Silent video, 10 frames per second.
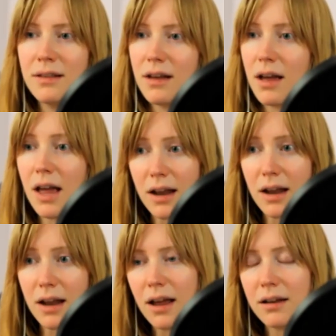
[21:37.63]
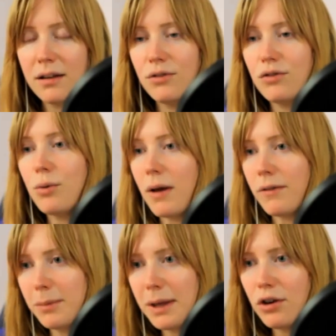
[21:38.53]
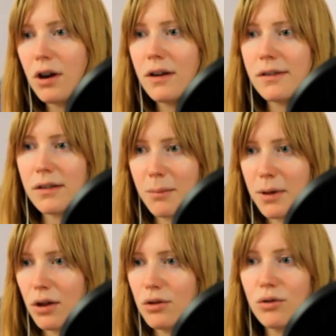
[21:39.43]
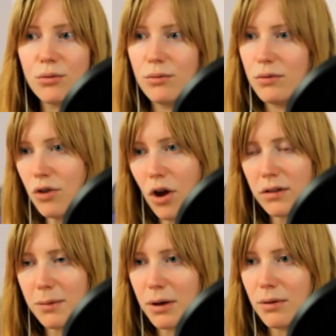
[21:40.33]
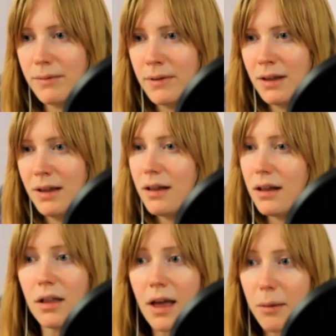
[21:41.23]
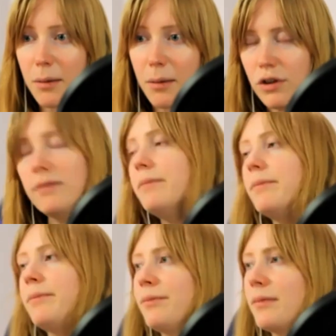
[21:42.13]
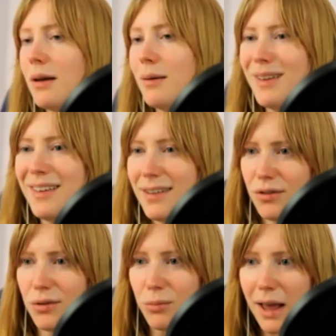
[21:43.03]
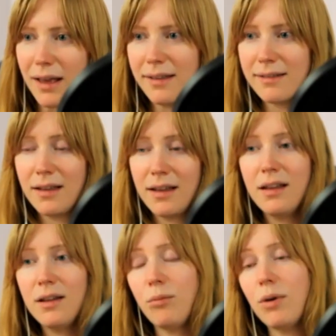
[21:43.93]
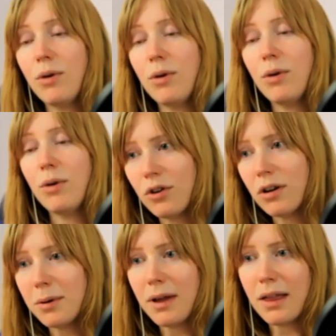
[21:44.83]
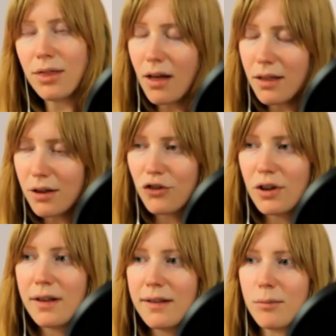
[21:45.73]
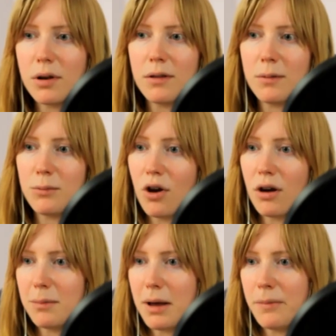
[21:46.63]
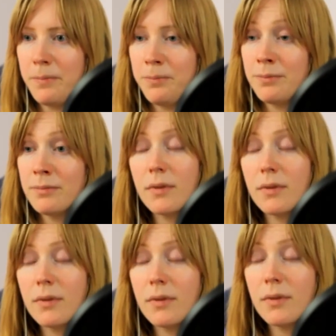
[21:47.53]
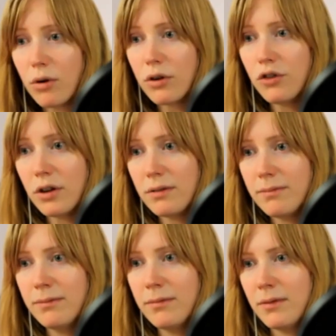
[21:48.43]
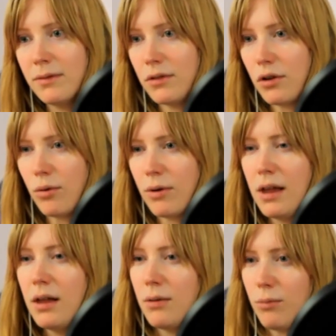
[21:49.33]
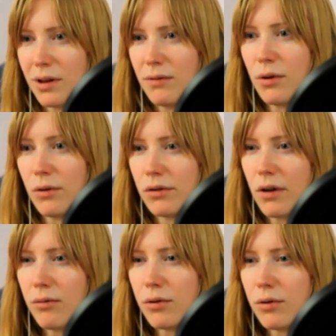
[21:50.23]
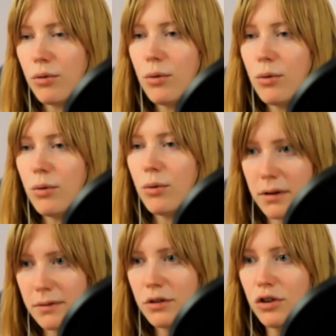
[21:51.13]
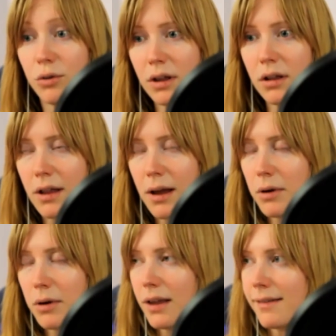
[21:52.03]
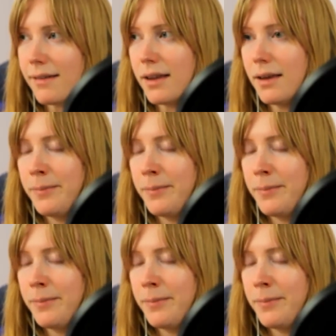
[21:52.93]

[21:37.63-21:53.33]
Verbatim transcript: and I had 12 speakers come in who talked about collaboration uh, in different ways one of them talked about anthologies, one of them talked about StoryOrigin. So, one of those software tools where you can collaborate easily.